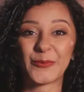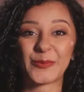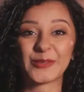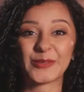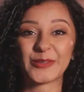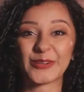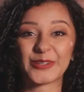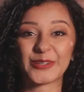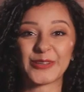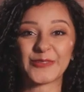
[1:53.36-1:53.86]

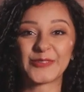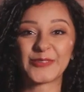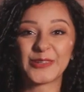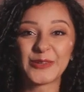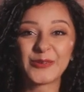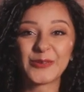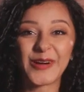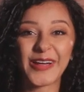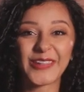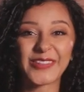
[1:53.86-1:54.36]
we'll learn a
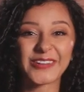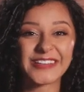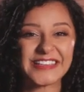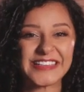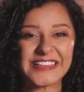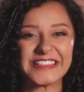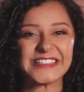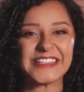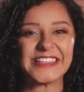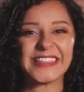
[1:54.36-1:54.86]
few other
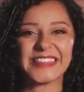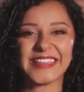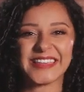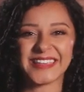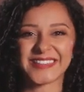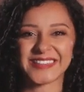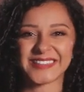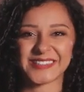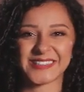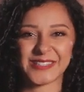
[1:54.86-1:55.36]
easy
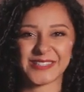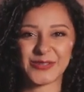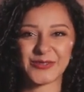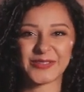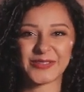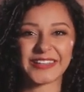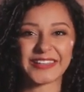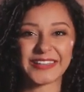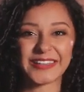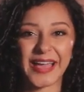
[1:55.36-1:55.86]
things that you
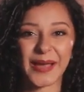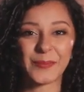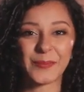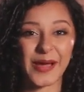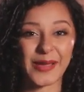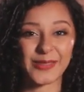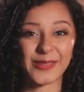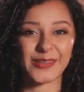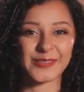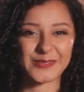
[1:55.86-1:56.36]
can get
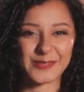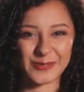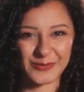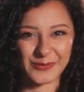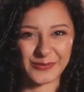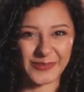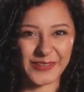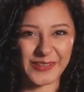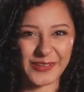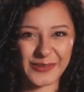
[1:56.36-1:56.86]
Python to
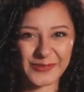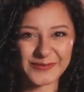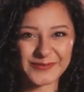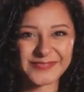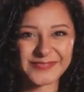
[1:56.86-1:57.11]
do for you.